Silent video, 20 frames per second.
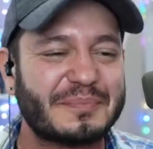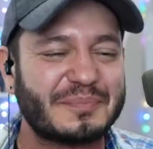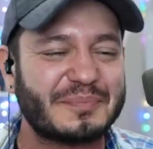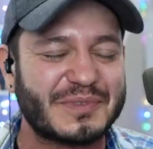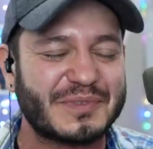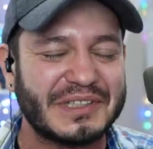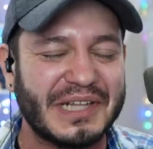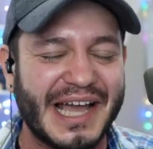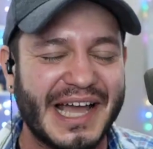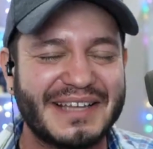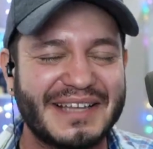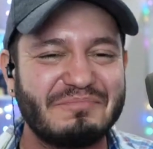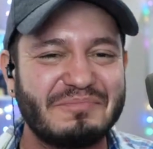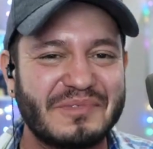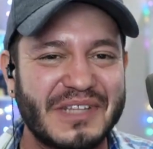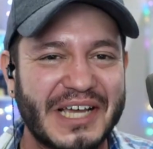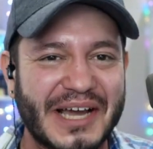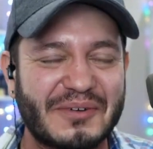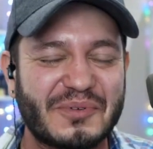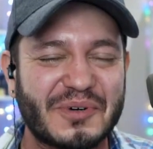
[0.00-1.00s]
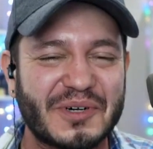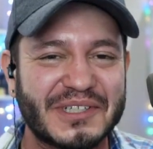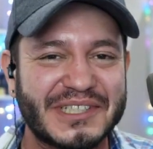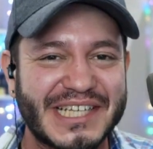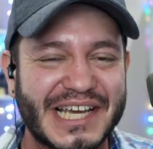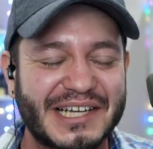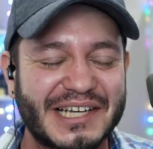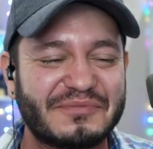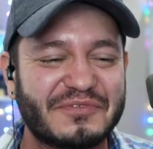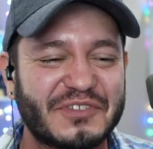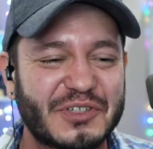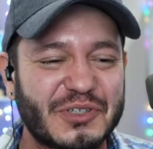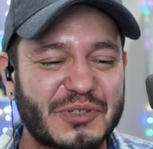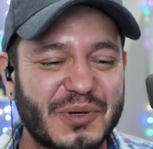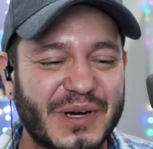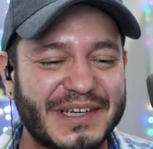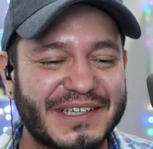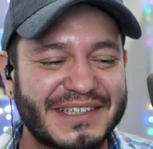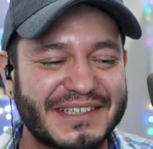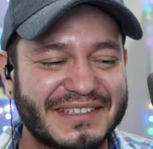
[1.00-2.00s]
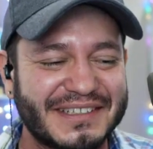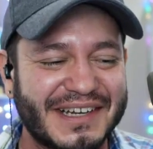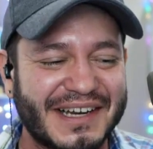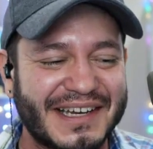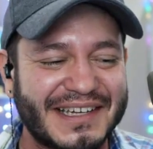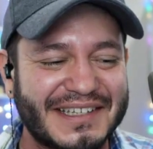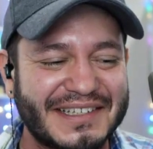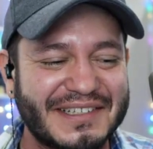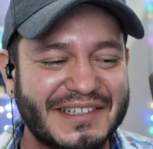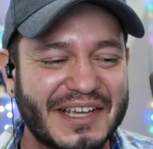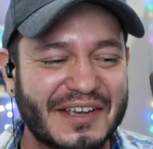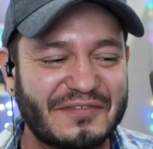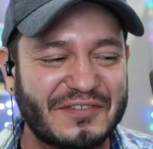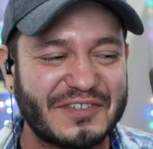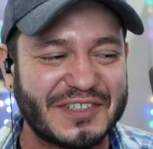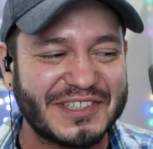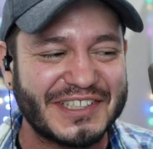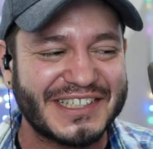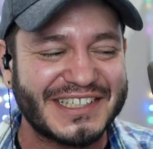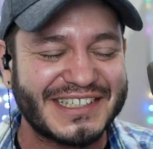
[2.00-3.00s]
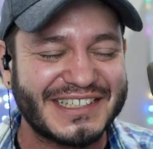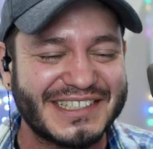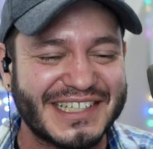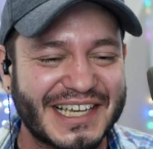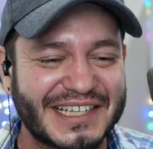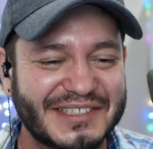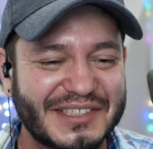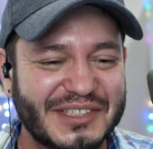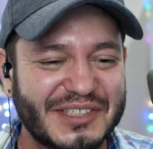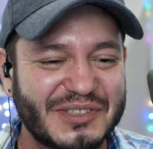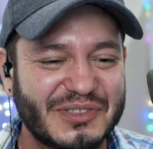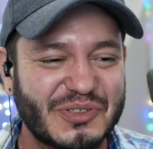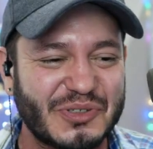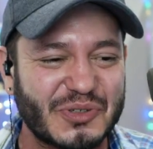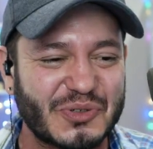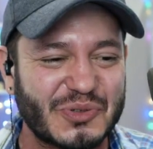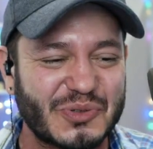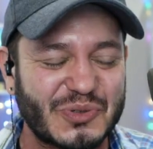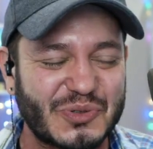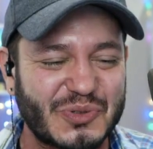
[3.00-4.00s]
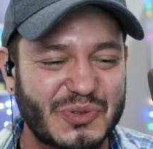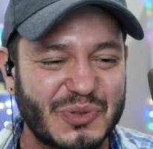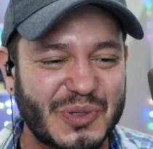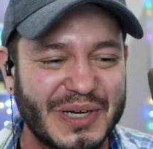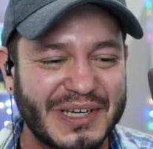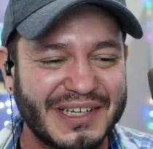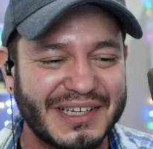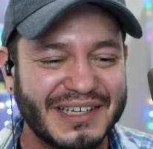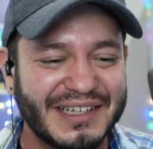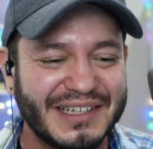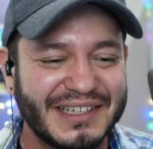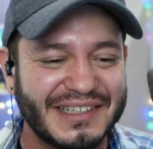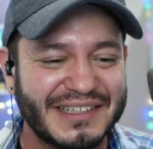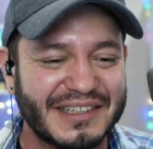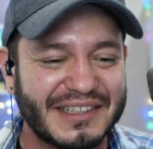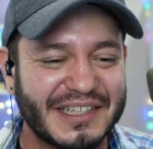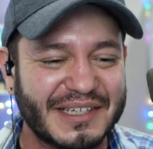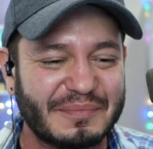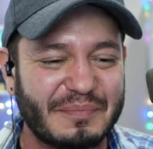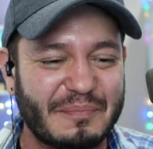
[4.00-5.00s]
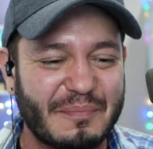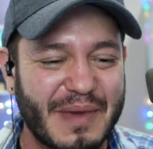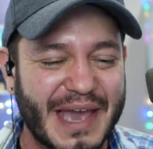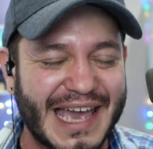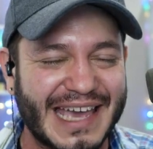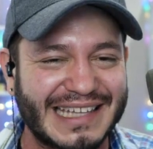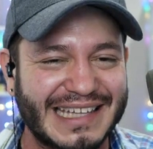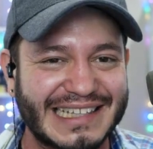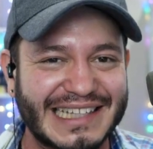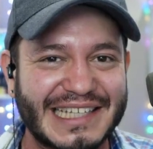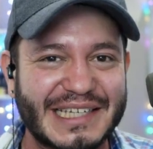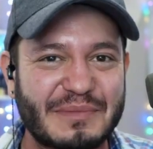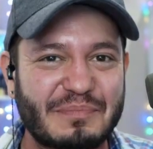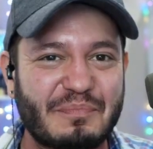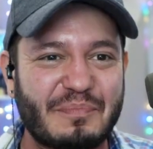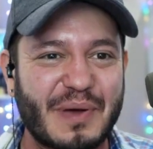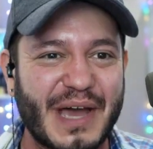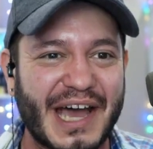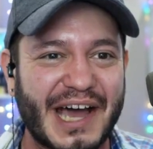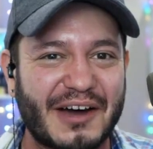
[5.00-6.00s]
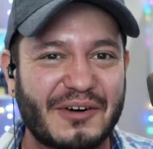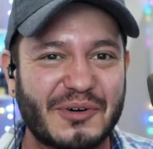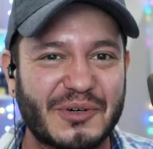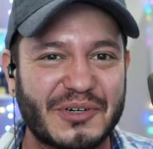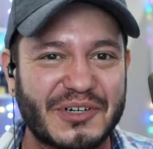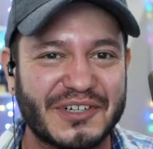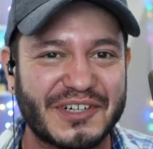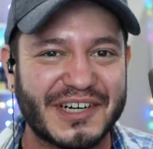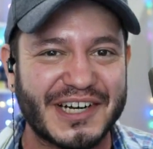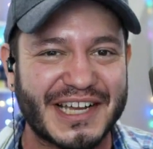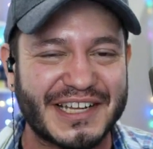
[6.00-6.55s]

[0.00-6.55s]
glad that worked out for you. I can I can definitely attest to the manly power and